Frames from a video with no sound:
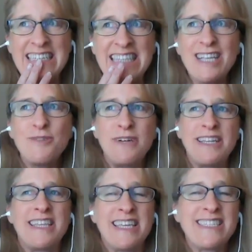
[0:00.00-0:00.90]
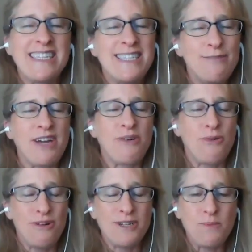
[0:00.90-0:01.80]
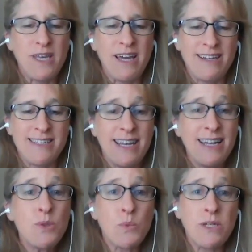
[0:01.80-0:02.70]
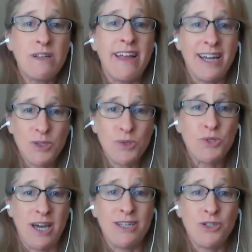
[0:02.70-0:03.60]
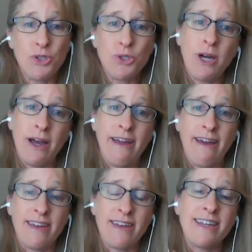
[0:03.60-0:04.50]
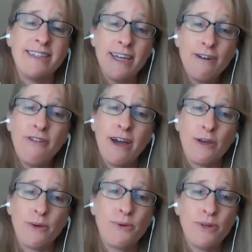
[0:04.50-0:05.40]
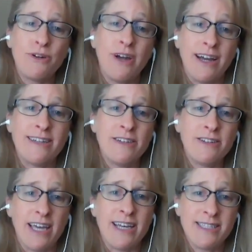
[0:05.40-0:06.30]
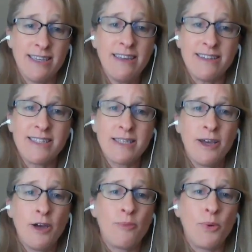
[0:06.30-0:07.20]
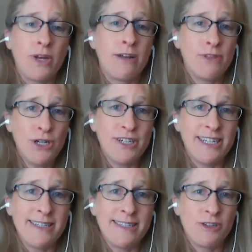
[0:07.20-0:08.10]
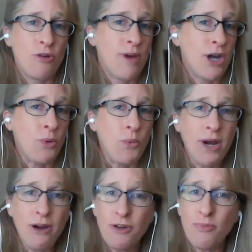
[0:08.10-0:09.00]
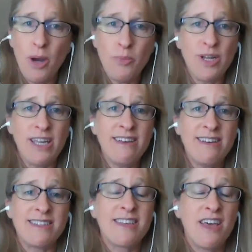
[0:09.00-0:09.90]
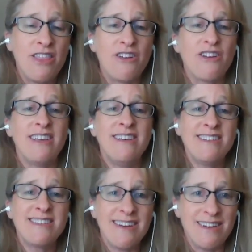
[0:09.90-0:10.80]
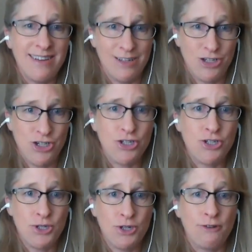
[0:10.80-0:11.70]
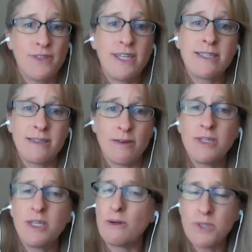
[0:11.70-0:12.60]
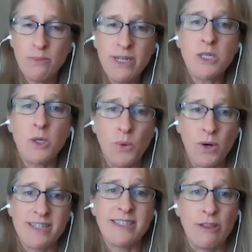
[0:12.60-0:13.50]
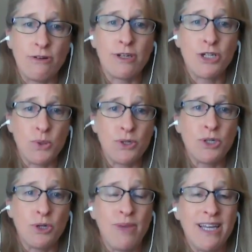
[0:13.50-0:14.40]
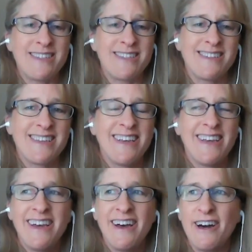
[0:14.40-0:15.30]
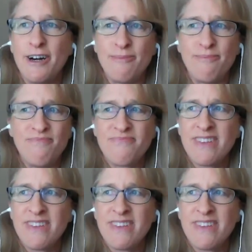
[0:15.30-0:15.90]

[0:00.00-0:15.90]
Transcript: that's one of the things that's in my course because that's a real exercise to try and identify who your ideal guest is. But what I've learned is no matter where your property is, there is a niche to serve that's you know somebody's going to want to stay there on a short-term basis um,